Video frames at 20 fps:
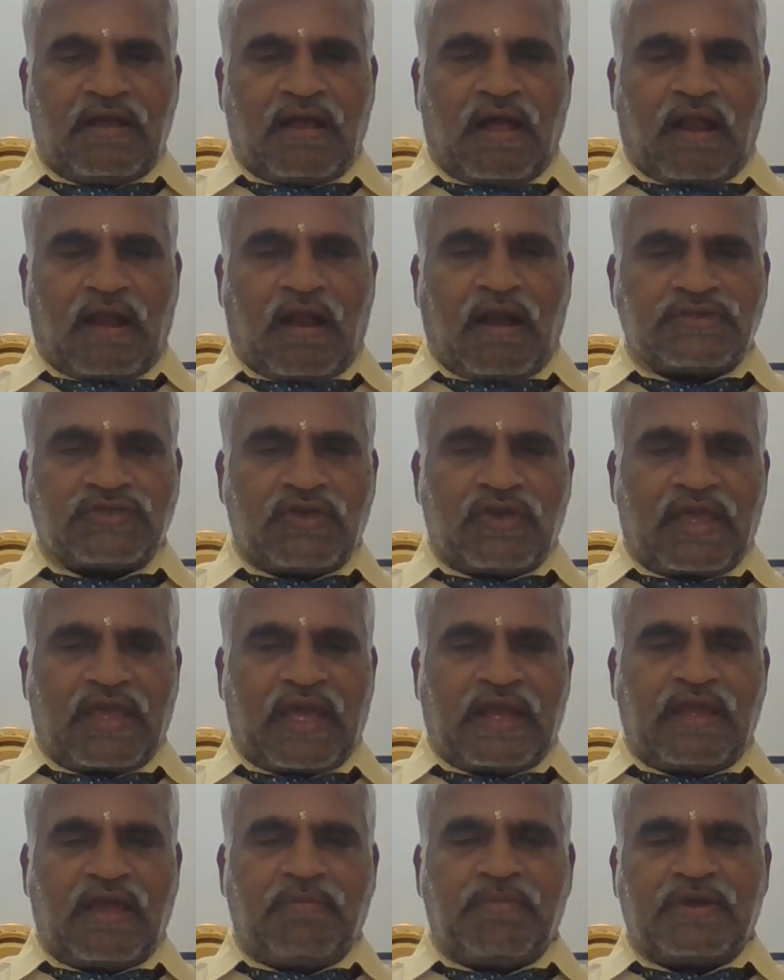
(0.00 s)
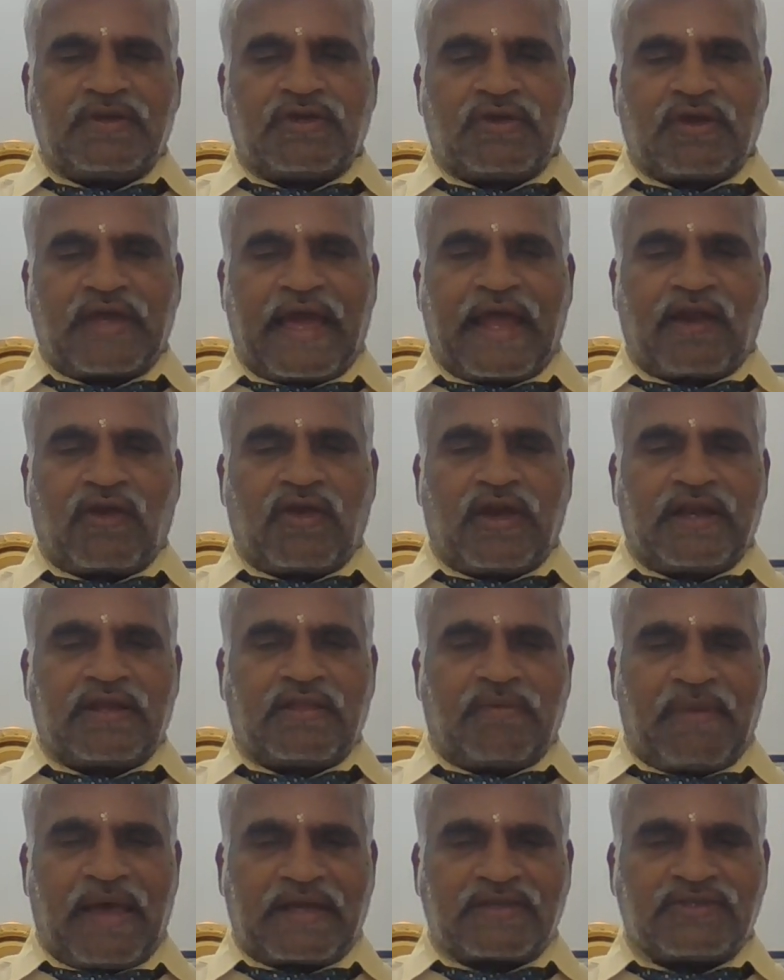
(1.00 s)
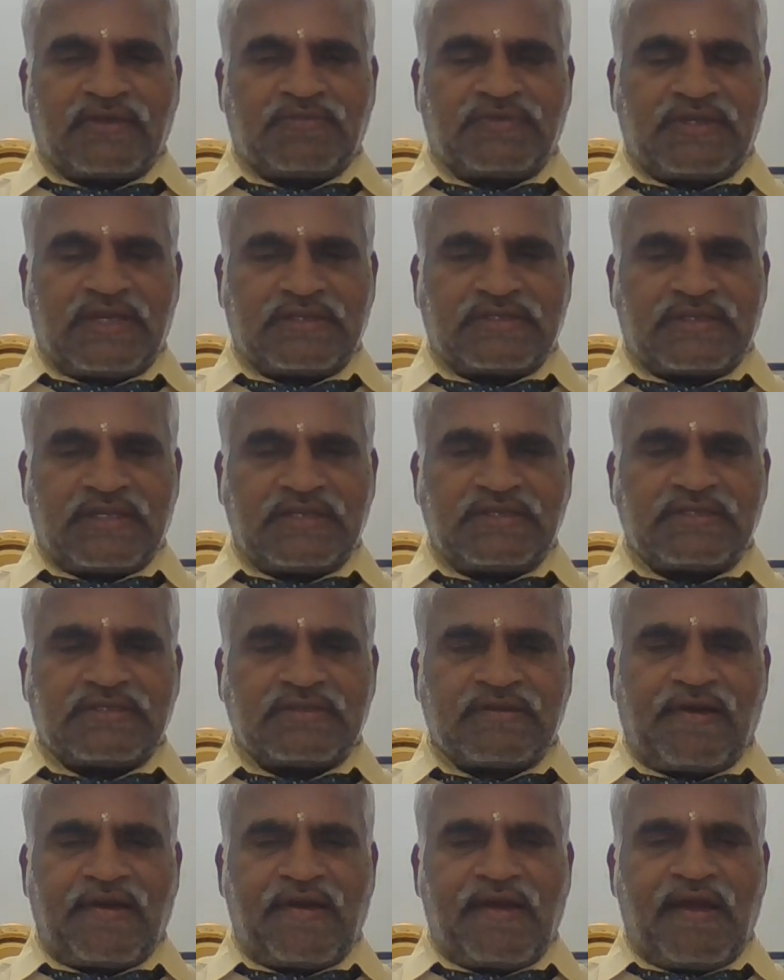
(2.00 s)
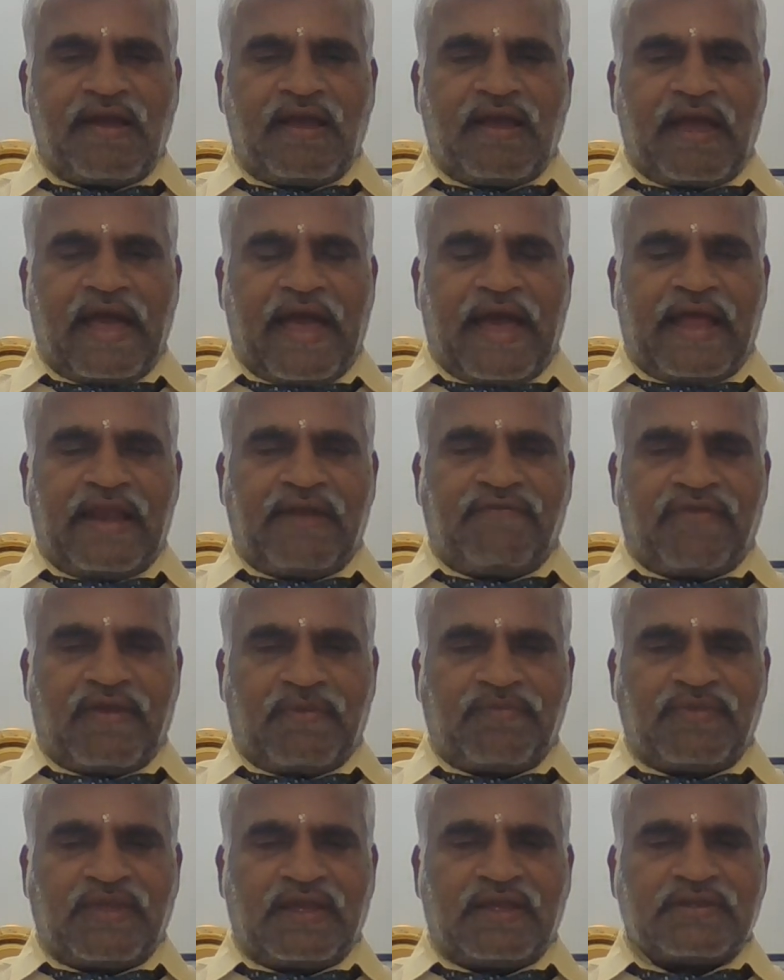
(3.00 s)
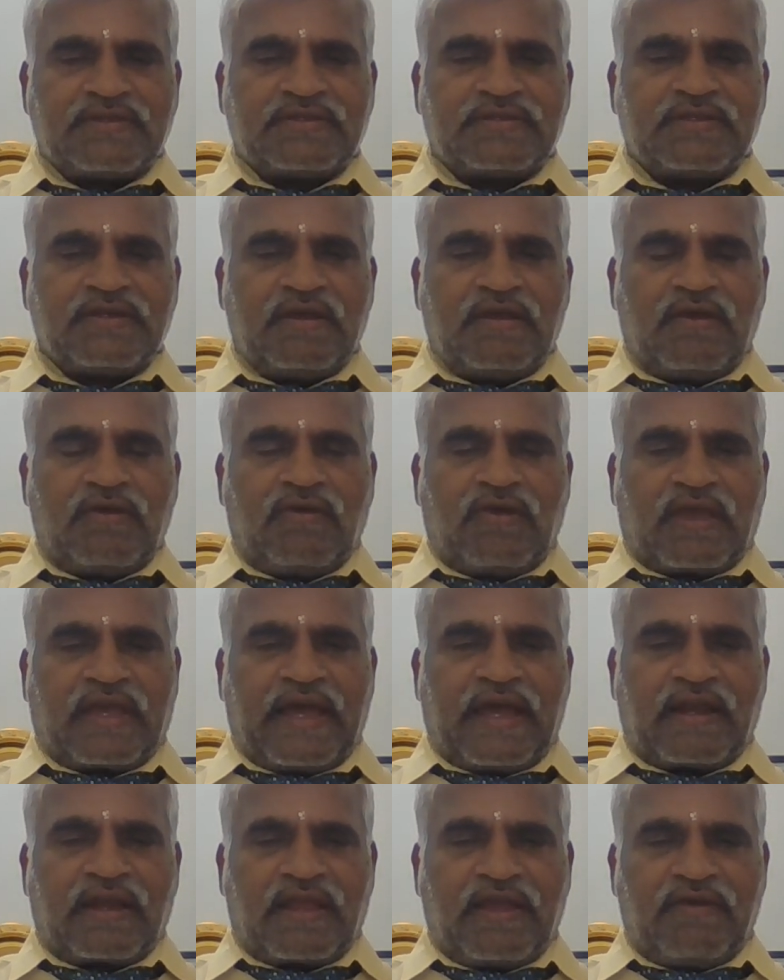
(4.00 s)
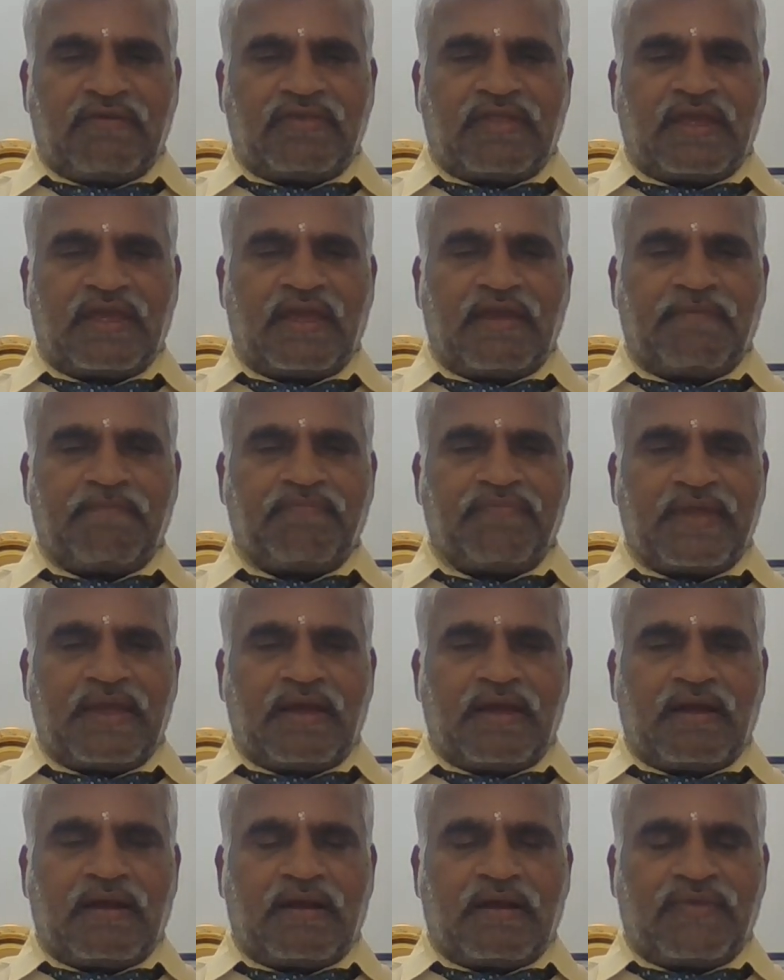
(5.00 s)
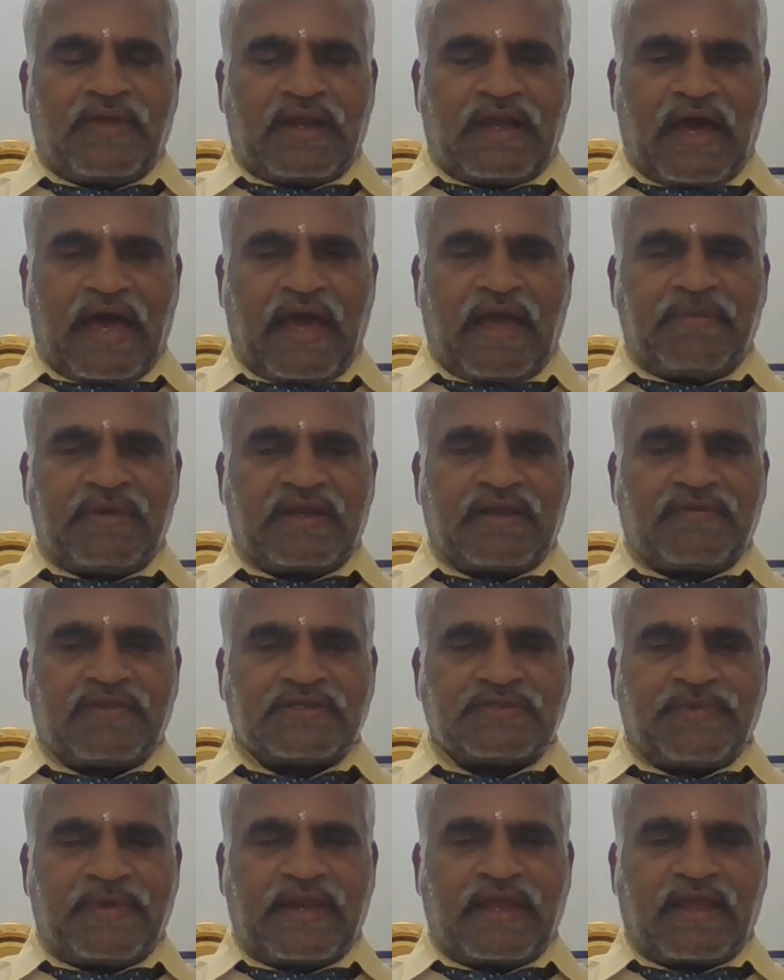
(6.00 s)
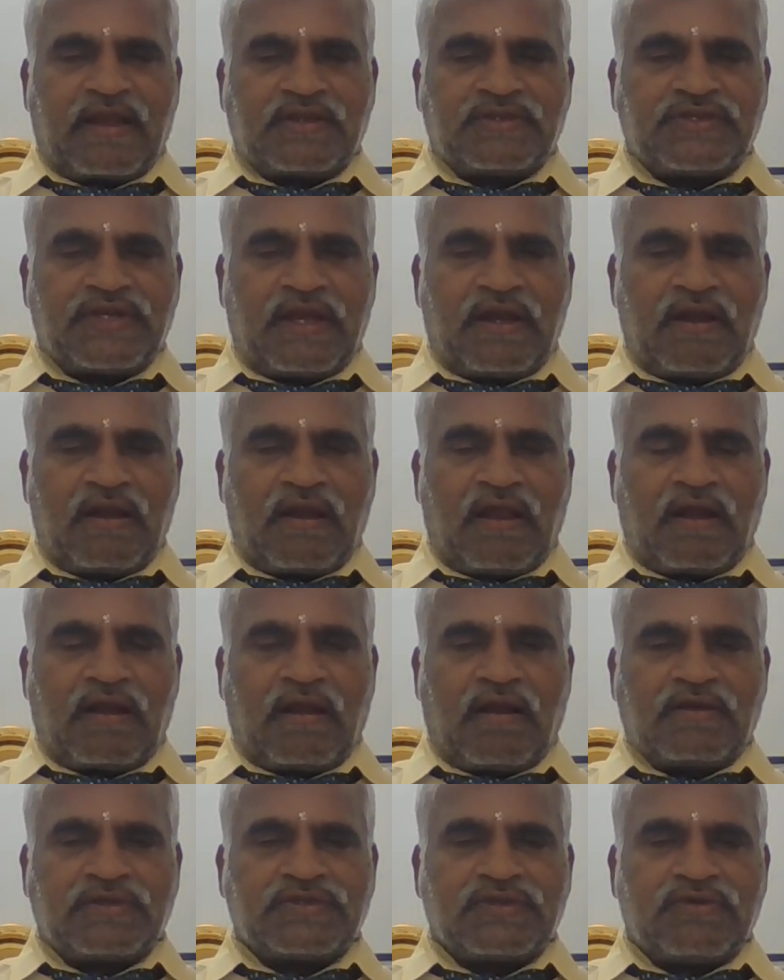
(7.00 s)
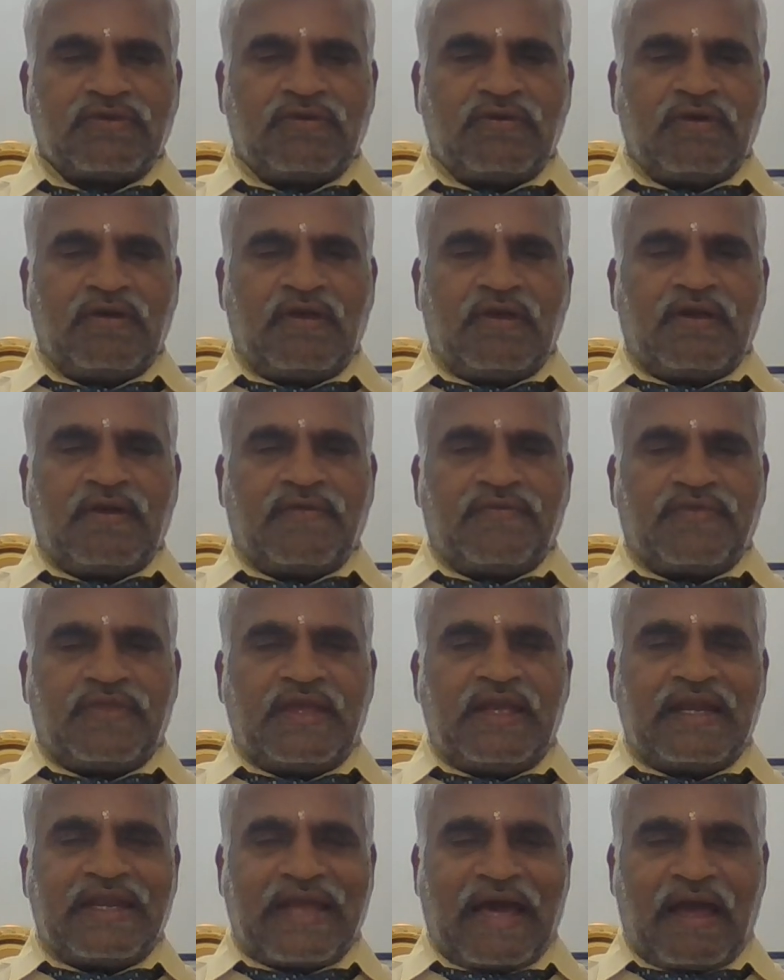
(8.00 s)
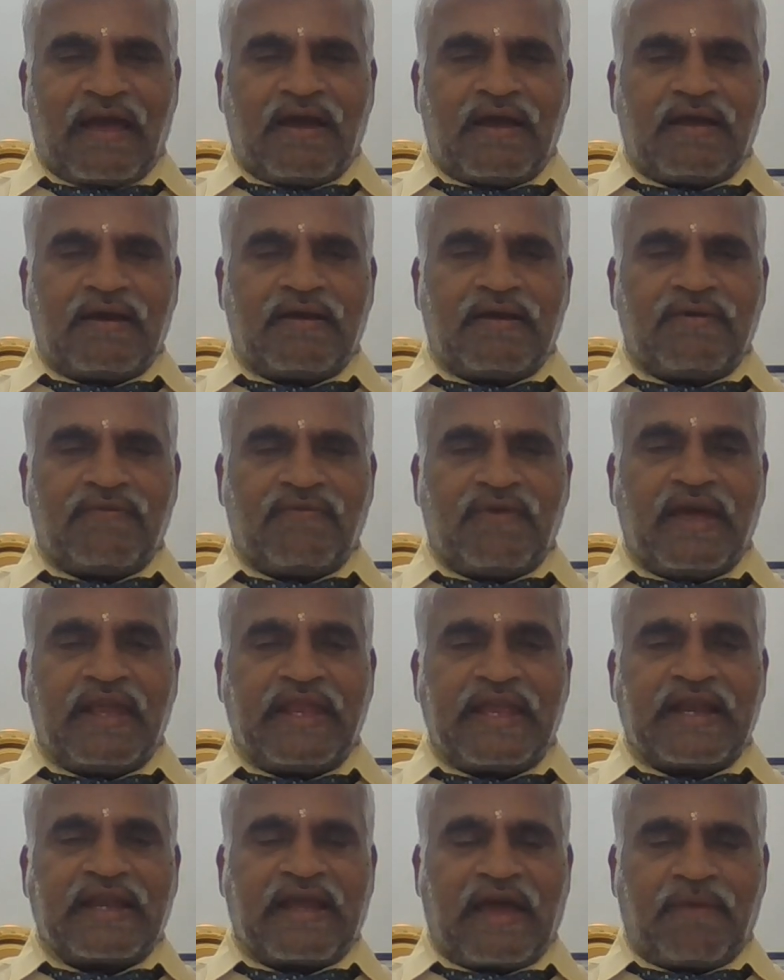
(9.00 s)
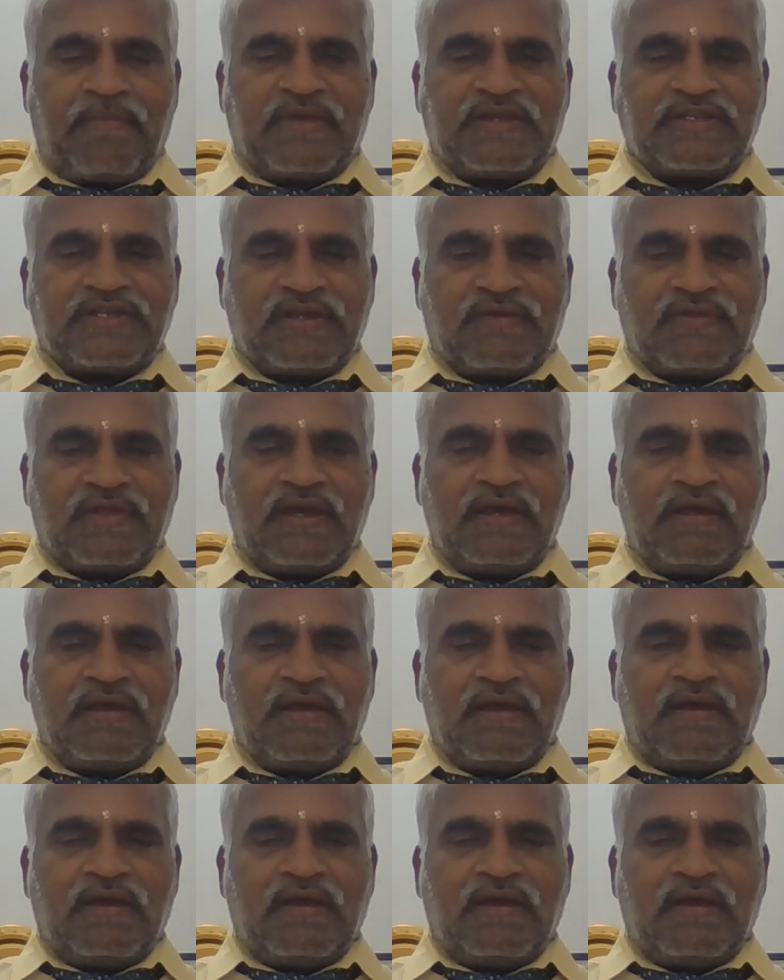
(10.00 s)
And also you can able to calculate the maximum shear stress, and from this we can give the diameter of the spherical shell and also the varying dimension of the